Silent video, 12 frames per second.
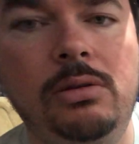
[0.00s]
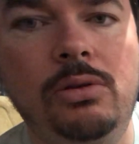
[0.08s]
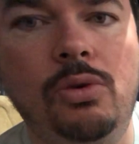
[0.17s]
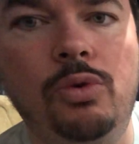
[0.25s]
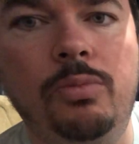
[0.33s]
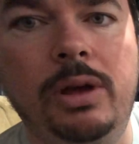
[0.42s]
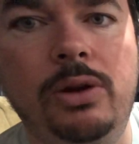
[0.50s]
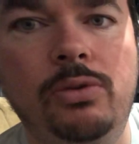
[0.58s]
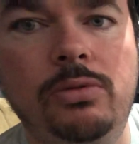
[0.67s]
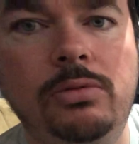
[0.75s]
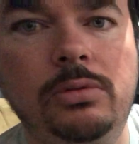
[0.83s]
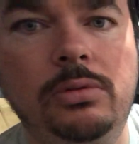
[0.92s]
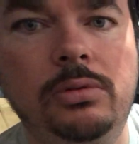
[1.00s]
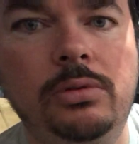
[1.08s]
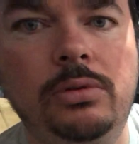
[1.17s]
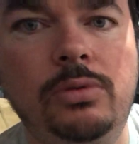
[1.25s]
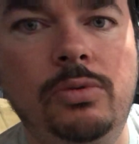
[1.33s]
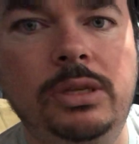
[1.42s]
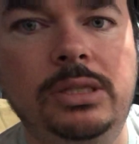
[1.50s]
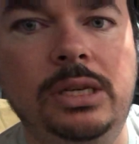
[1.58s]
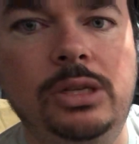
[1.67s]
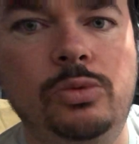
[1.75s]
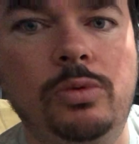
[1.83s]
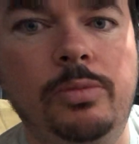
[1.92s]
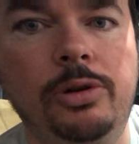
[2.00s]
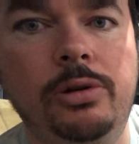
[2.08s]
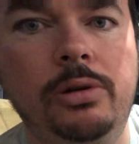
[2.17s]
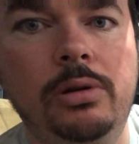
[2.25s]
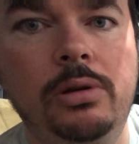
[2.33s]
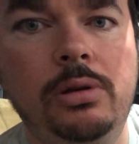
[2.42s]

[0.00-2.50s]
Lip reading: gold medal, USA swimmer.